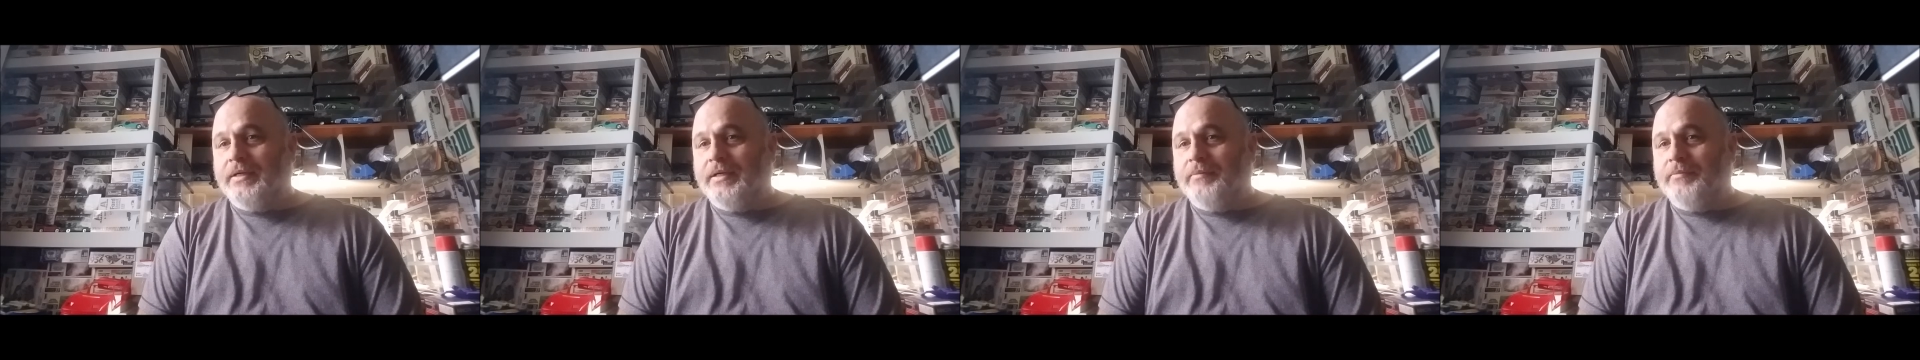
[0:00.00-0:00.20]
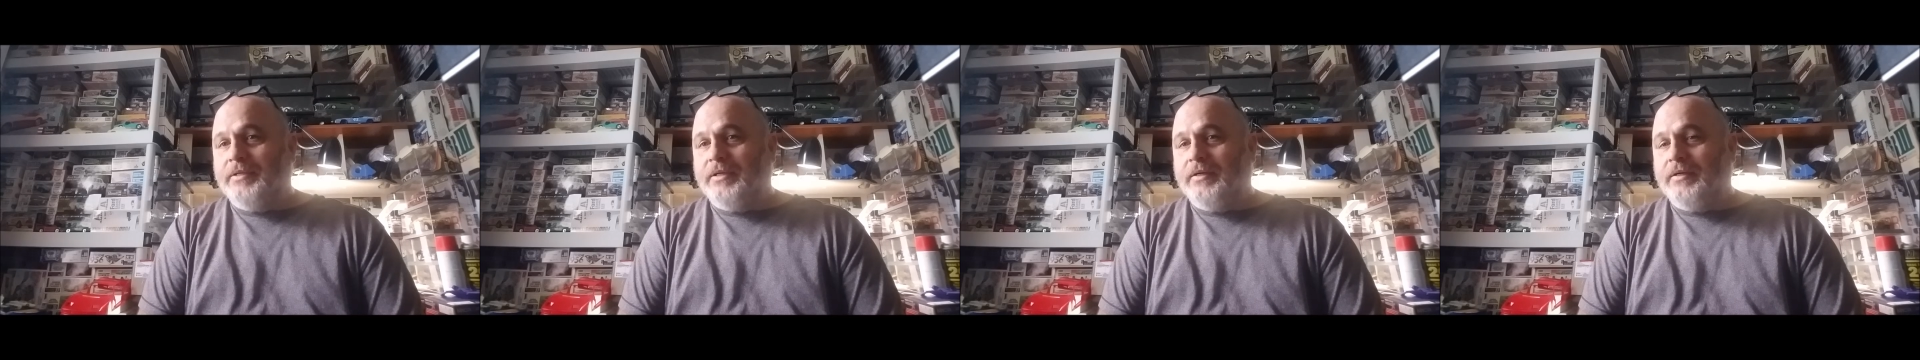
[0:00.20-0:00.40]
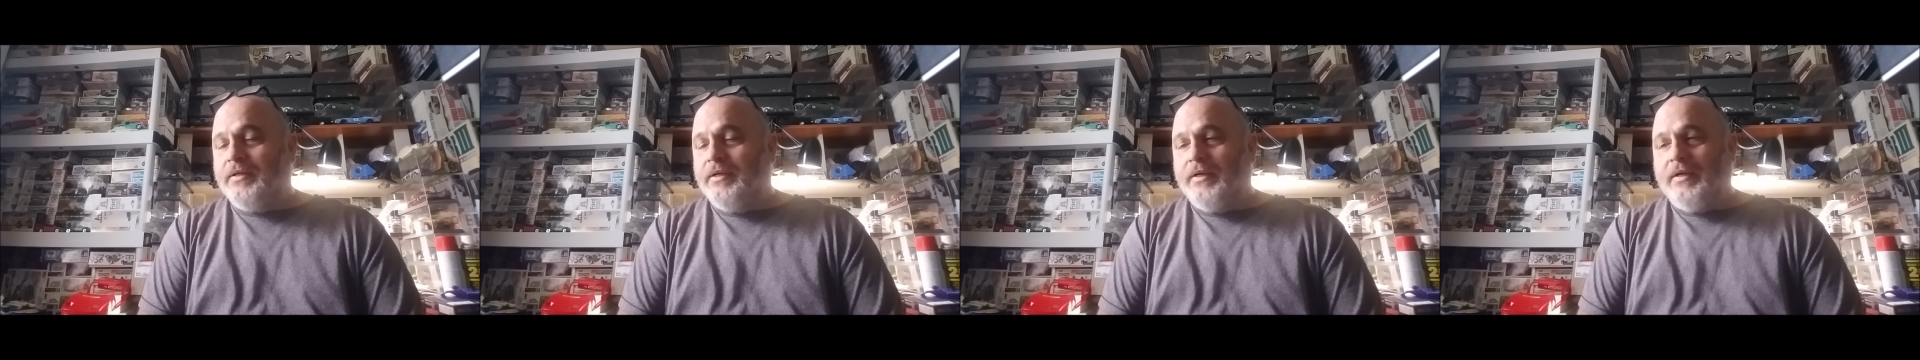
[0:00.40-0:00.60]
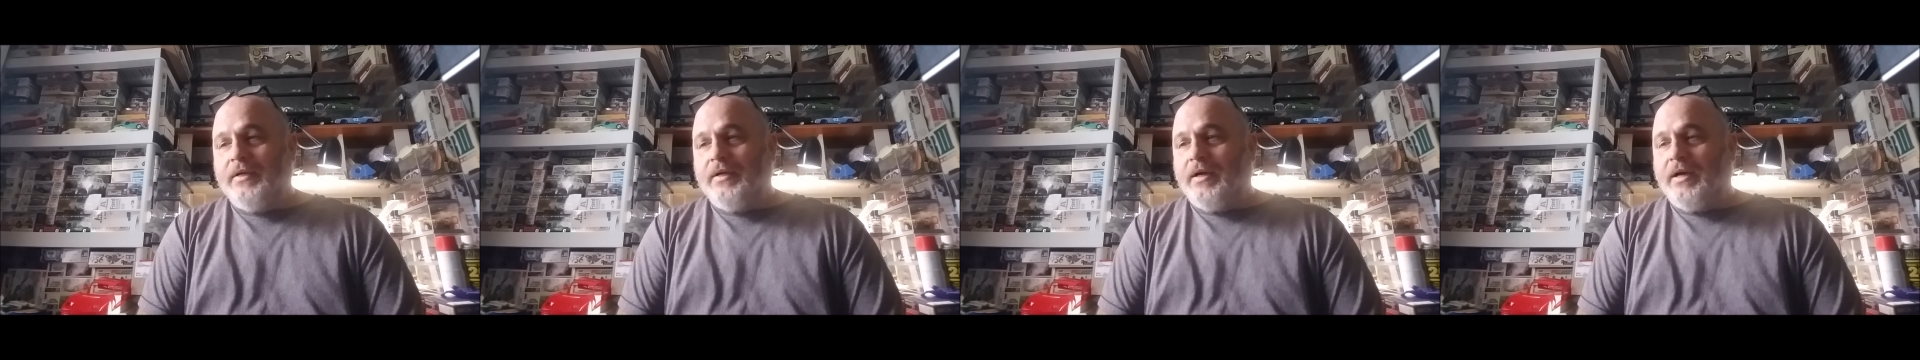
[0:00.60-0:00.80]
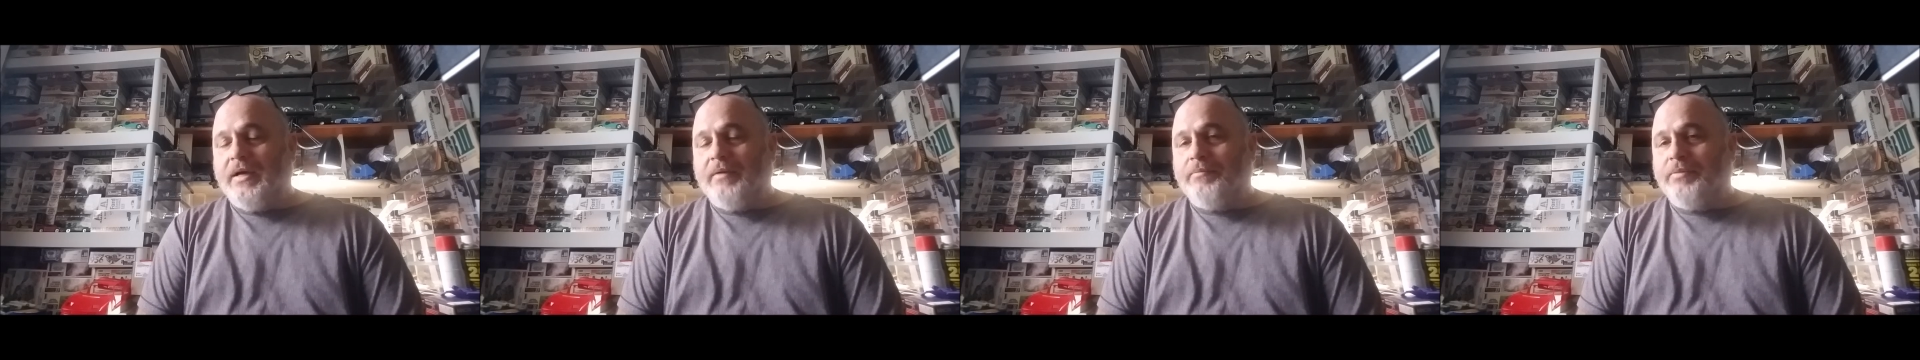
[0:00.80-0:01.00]
I'm not,
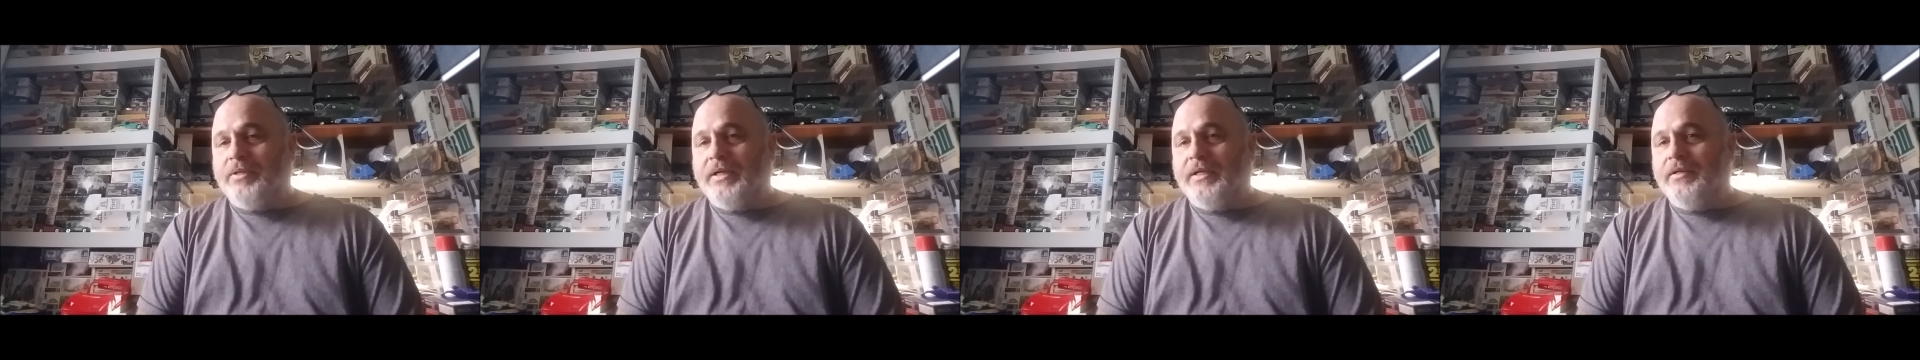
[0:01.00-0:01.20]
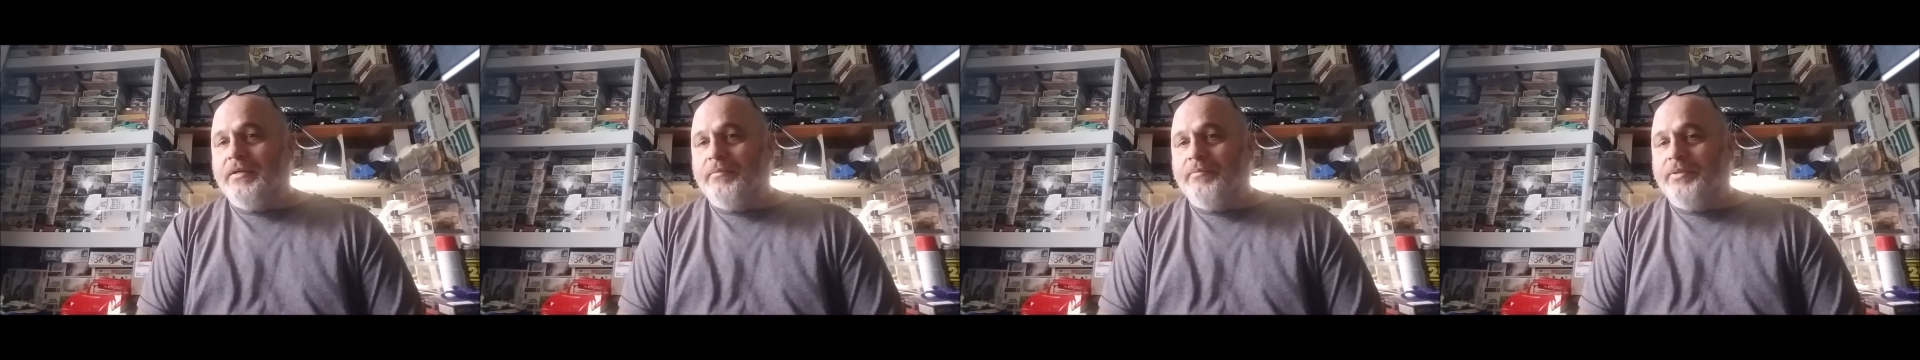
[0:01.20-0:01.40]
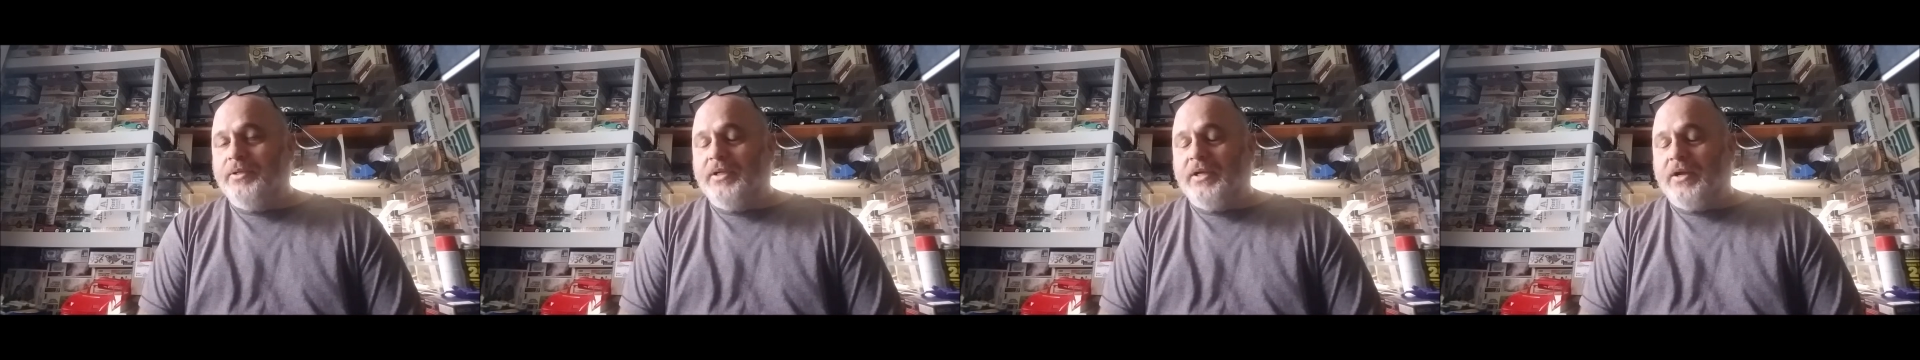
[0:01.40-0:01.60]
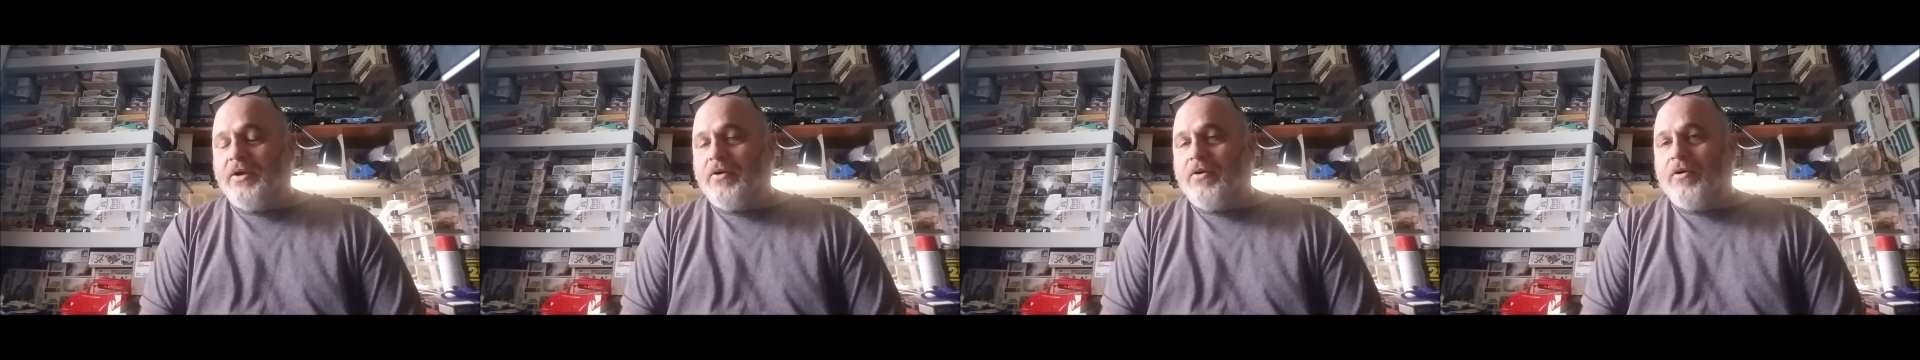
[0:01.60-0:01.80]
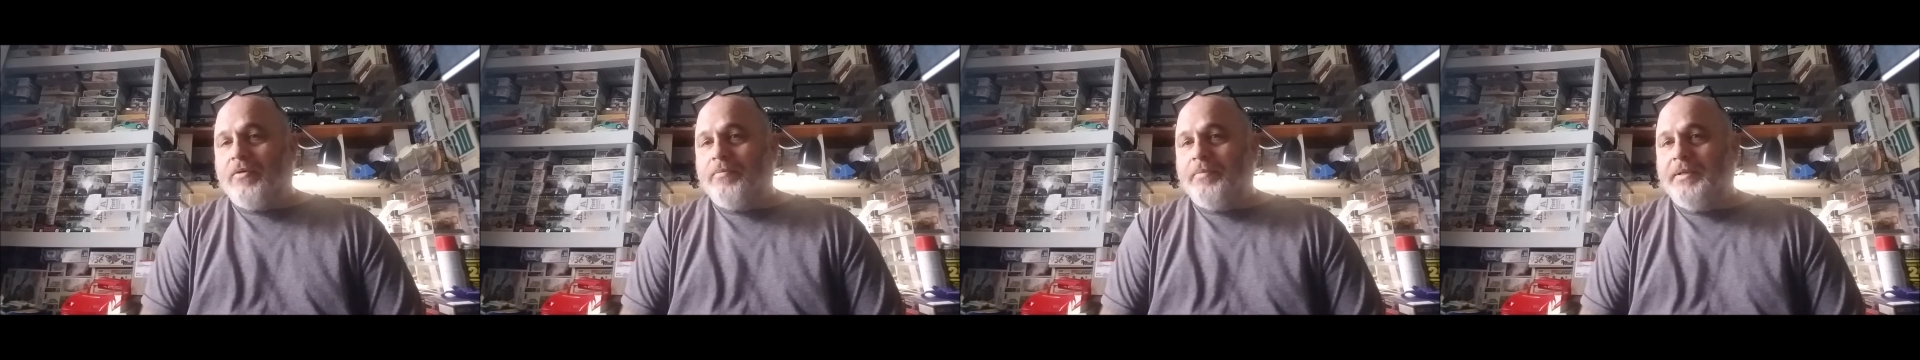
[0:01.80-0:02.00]
I'd planned on putting
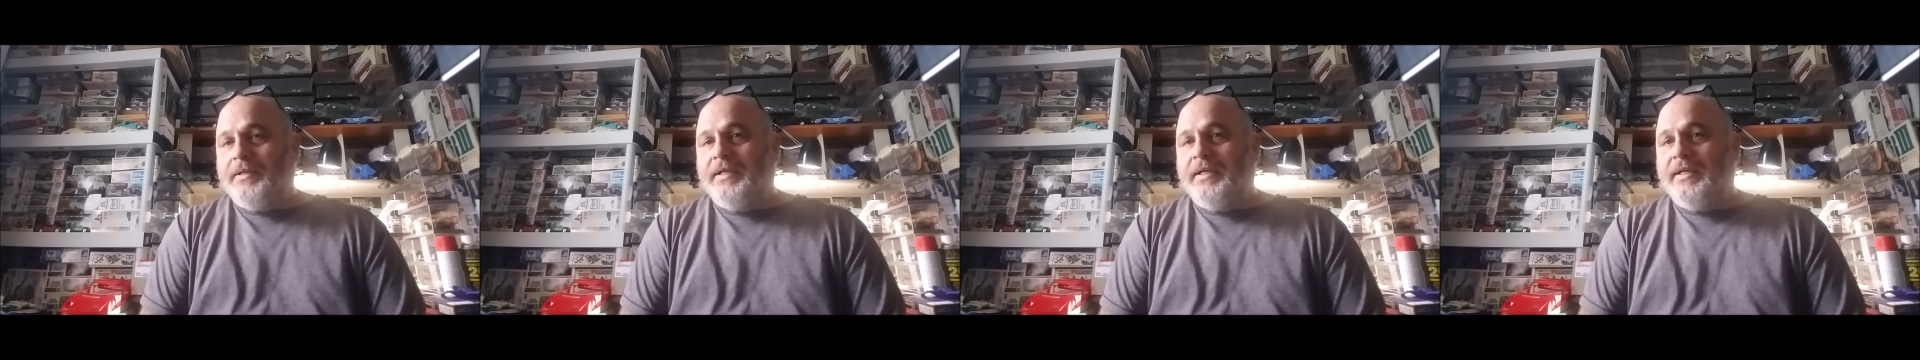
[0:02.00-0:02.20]
carpet